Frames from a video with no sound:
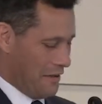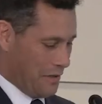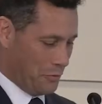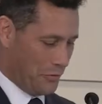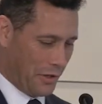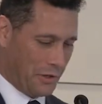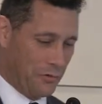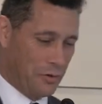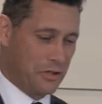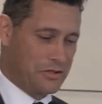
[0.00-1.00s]
Edward, thank you
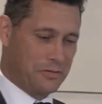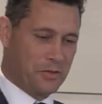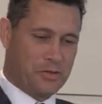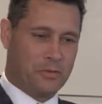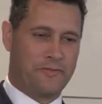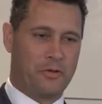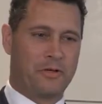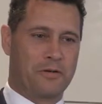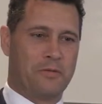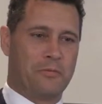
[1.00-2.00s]
very much. I'm not sure whether you
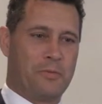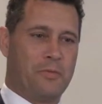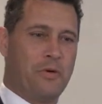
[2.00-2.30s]
want to be